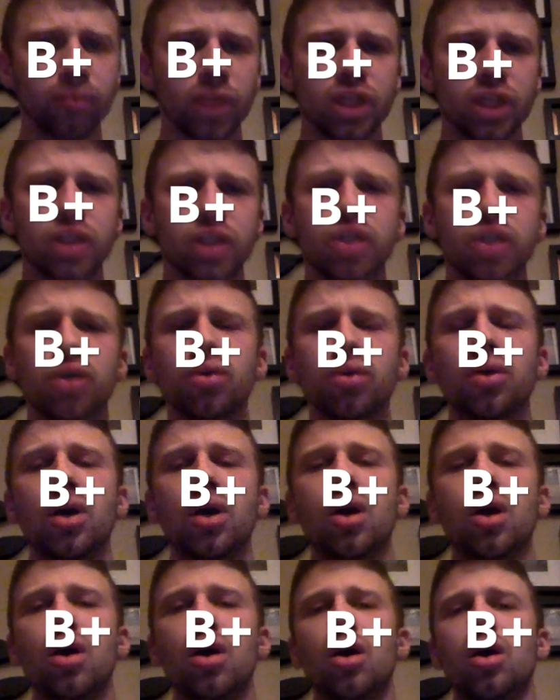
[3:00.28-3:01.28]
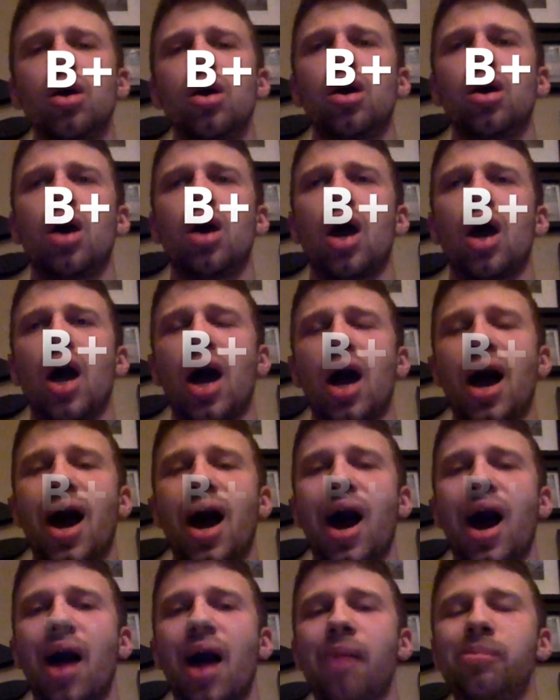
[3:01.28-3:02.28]
So,
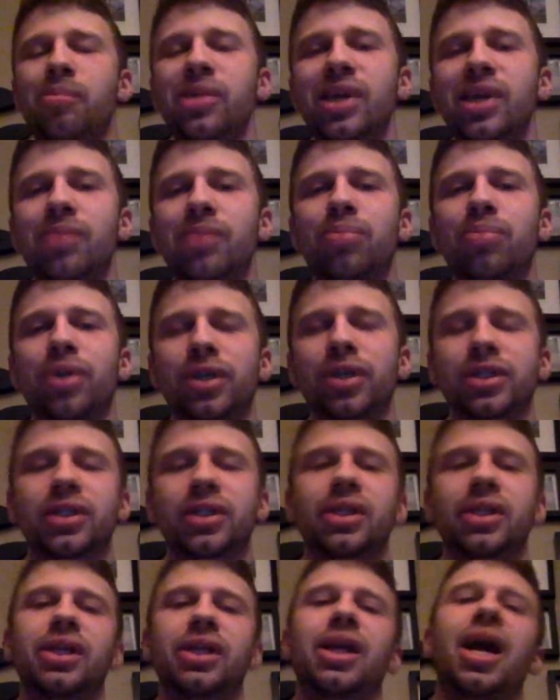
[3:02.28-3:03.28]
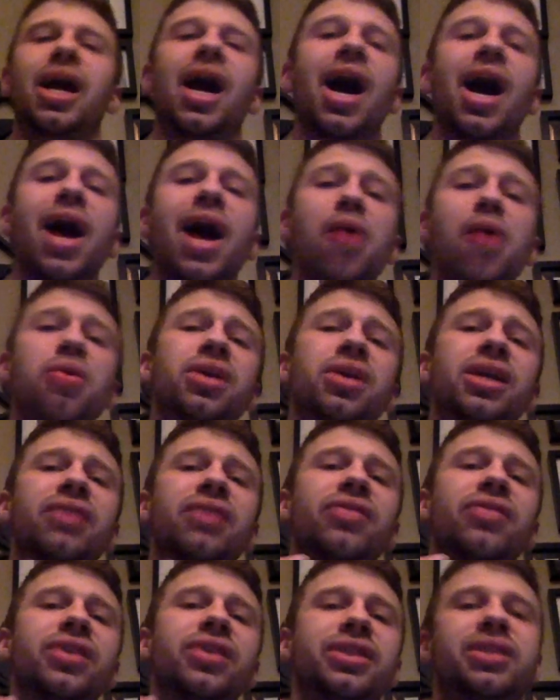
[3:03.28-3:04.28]
me personally, I would
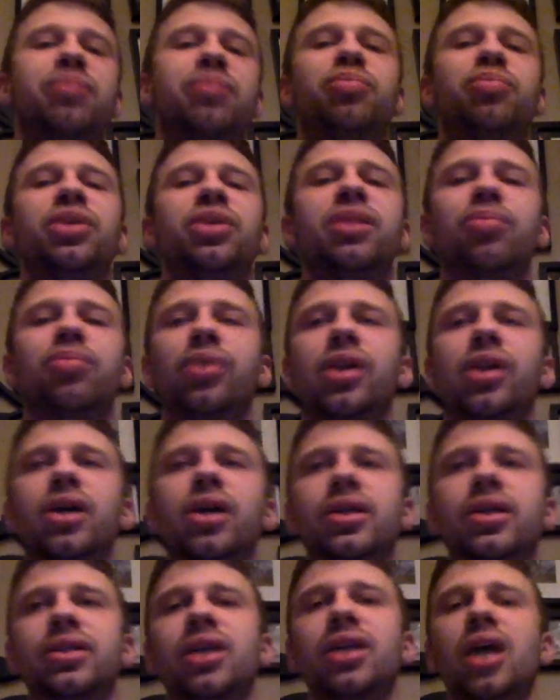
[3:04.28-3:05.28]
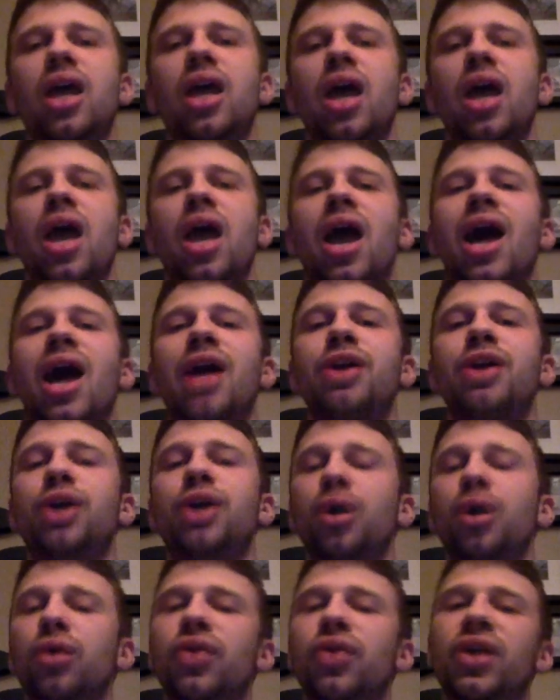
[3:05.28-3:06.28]
give this a B+. I
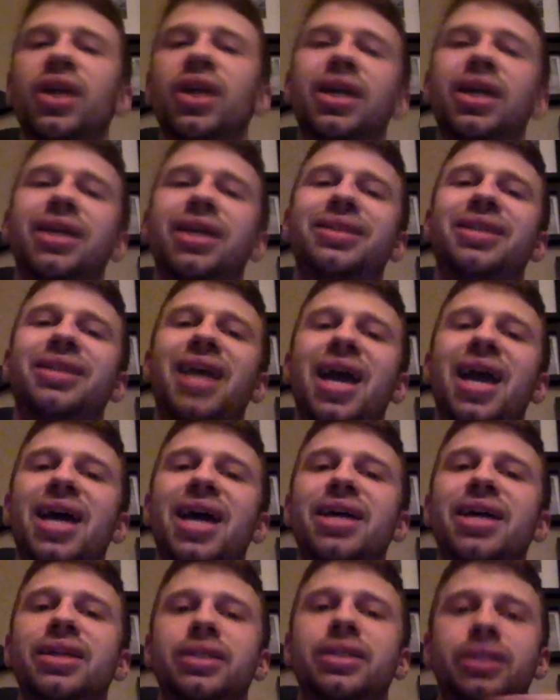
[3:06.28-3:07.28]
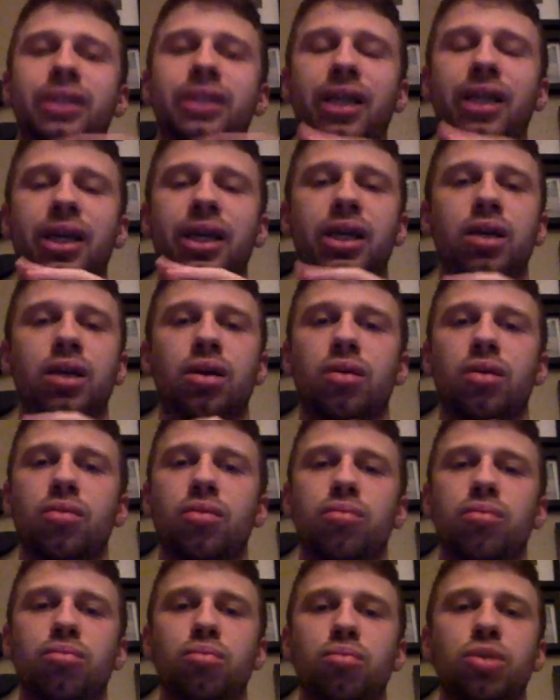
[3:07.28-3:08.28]
don't think it's as, like,
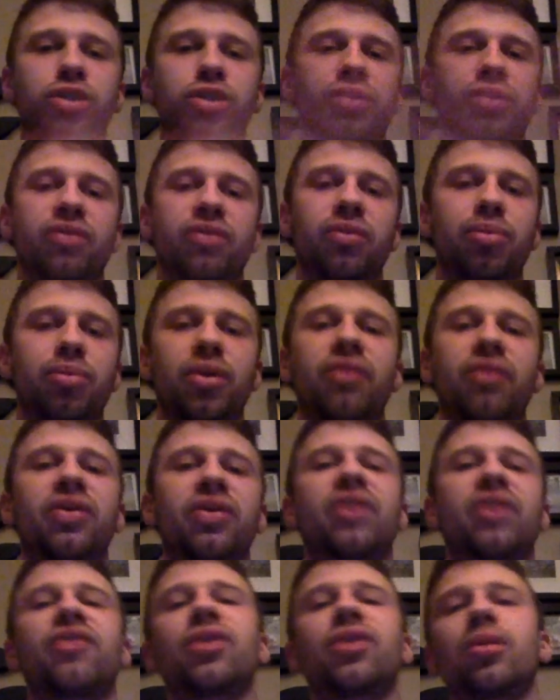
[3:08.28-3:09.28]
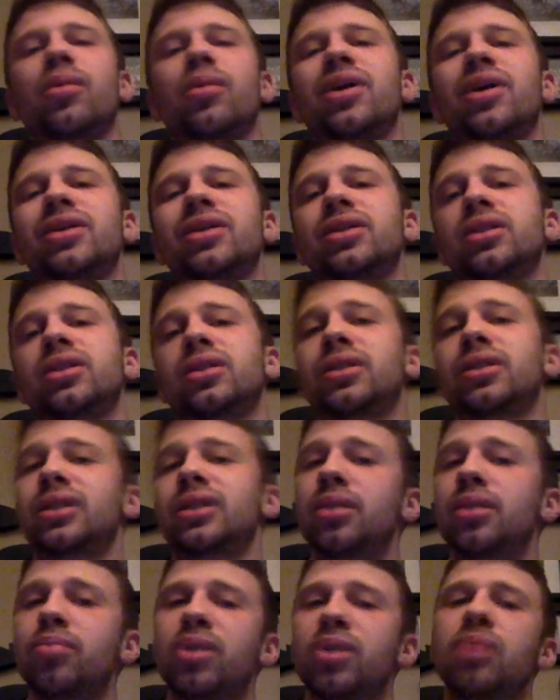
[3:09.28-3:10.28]
much of a perfect film as
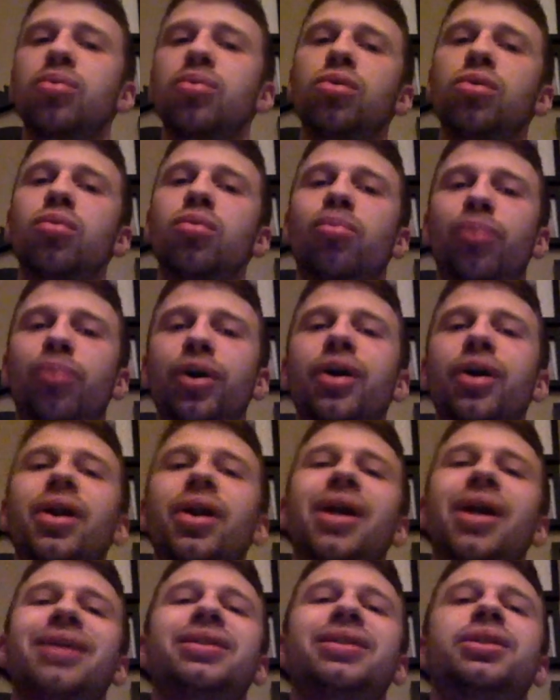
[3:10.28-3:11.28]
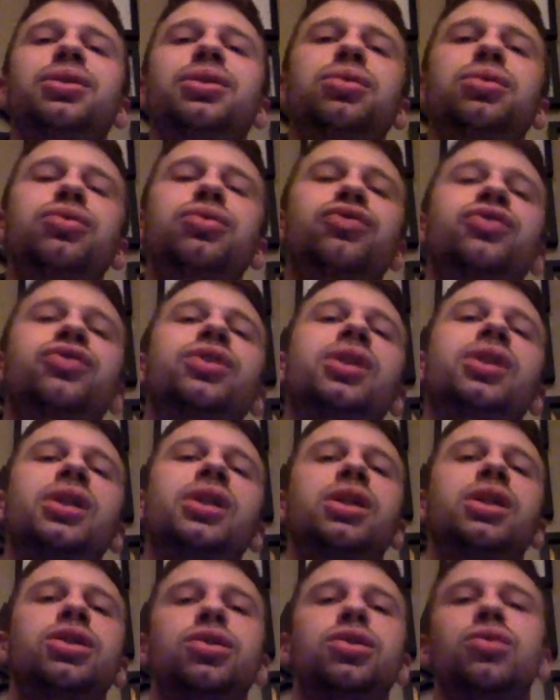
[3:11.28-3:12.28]
some people, but I still
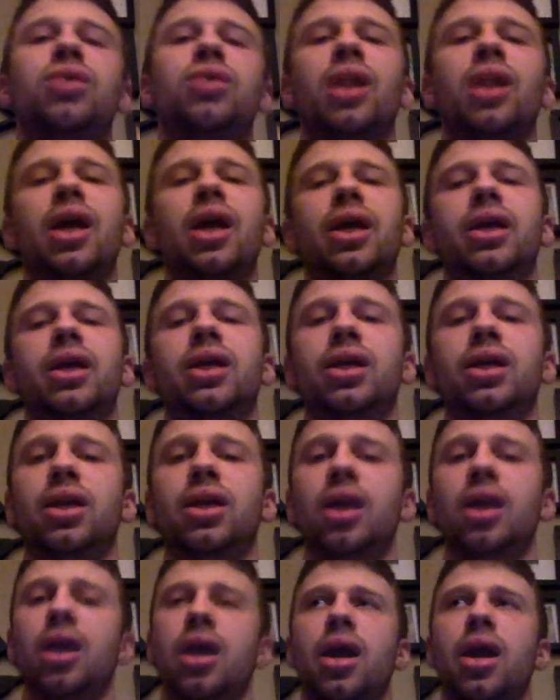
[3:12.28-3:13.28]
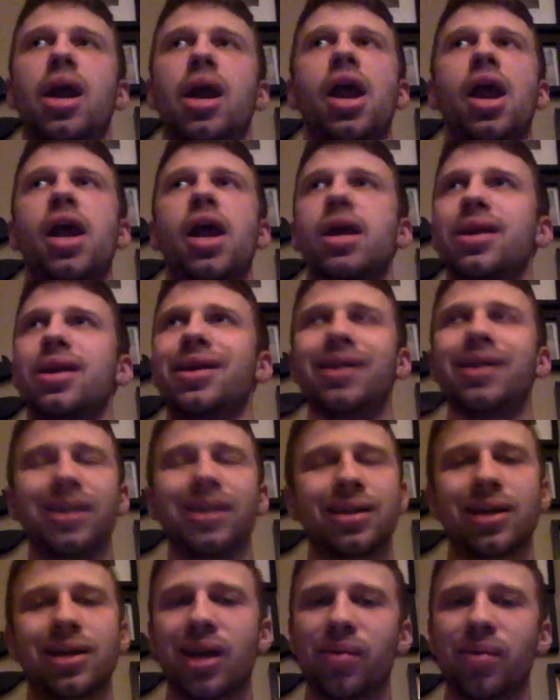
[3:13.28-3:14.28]
really do like it. And
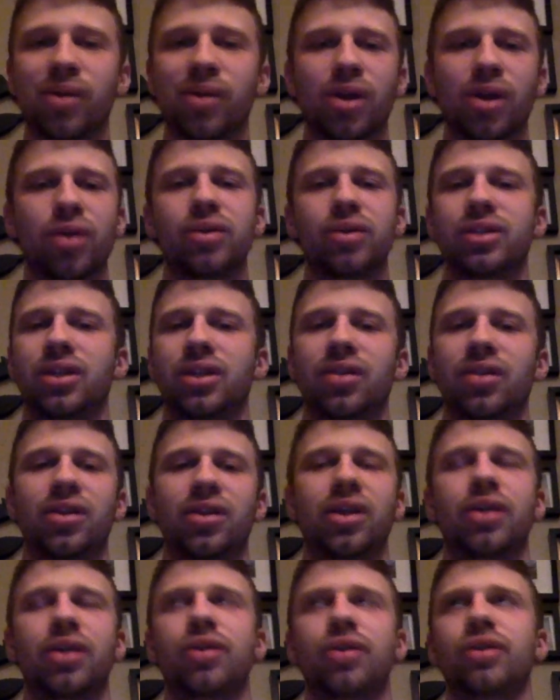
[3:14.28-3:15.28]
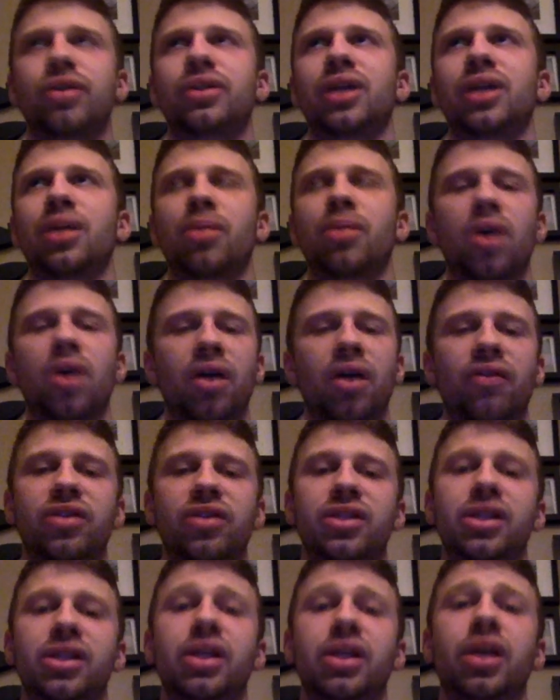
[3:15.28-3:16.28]
anytime it goes in theaters, I'm
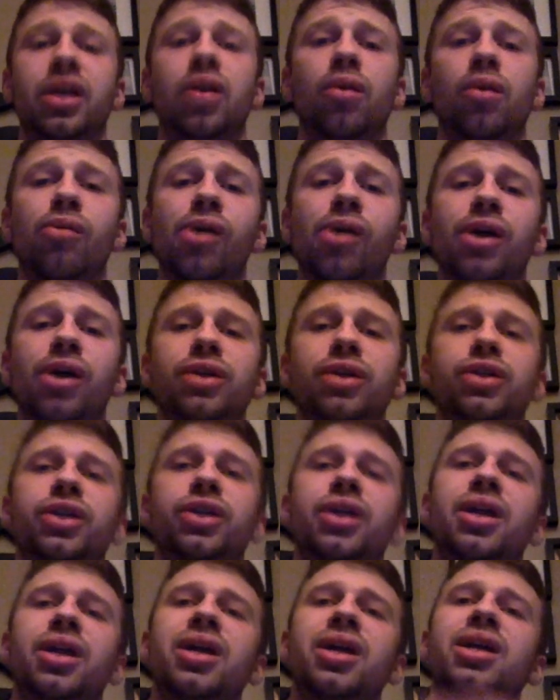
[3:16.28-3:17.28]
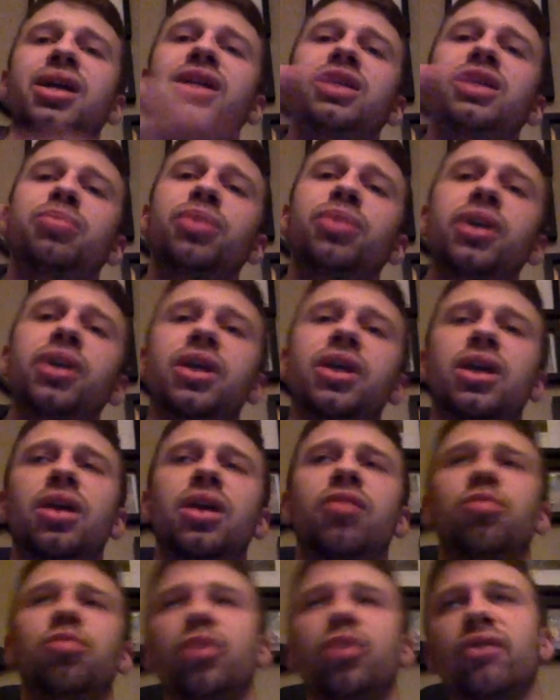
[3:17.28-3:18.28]
obviously going to watch it. Speaking
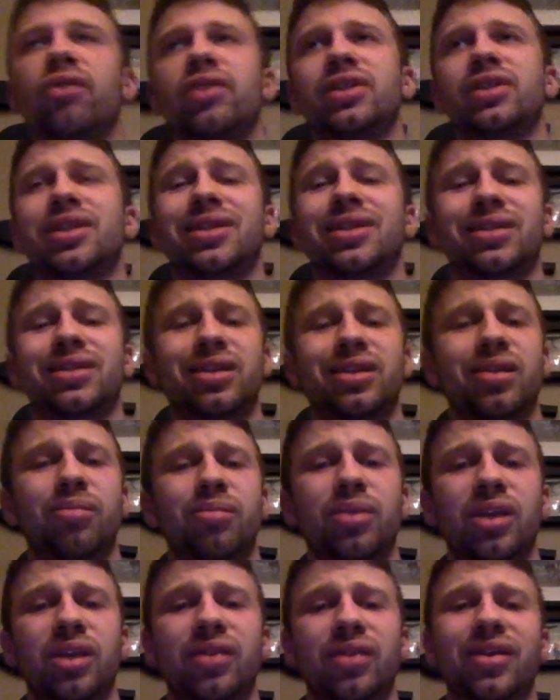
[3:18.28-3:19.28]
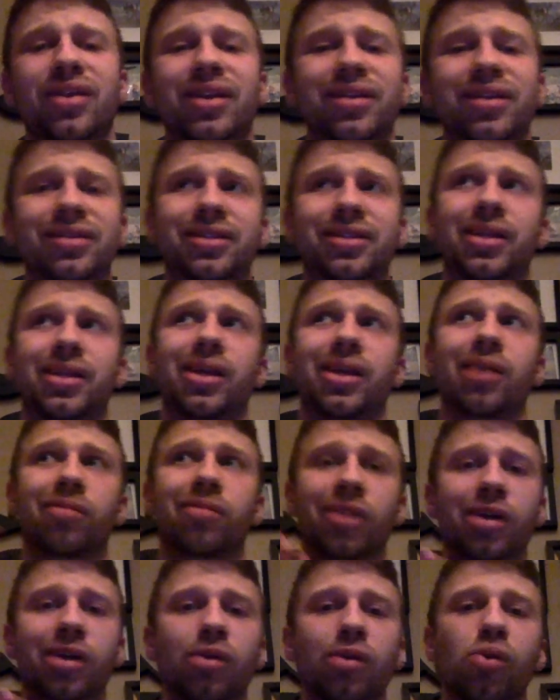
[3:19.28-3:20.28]
of movies that's going to be in theaters that I'm
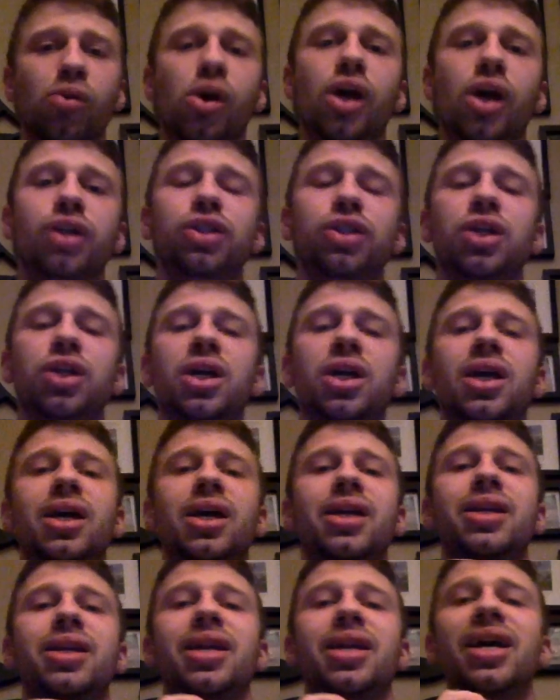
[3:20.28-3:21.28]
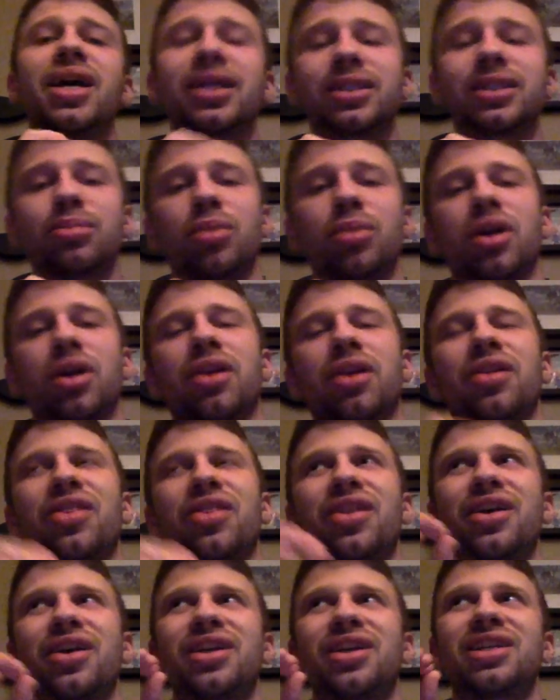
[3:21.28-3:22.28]
going to watch, next month,
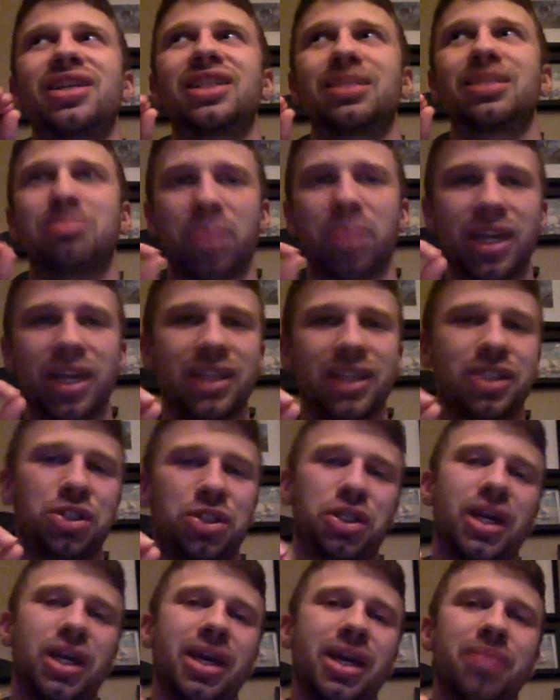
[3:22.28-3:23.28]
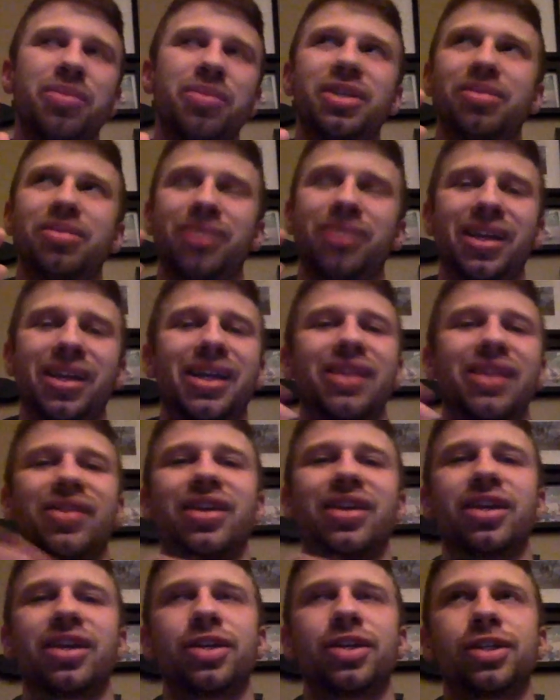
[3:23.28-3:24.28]
Space Jam is playing in
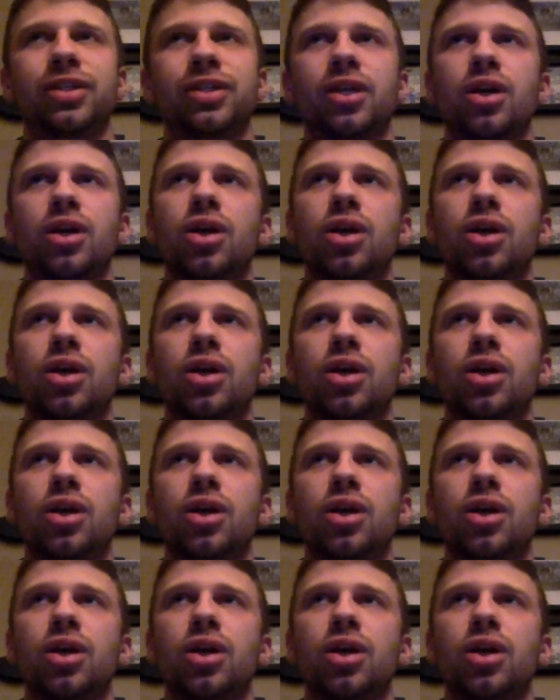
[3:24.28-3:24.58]
theaters.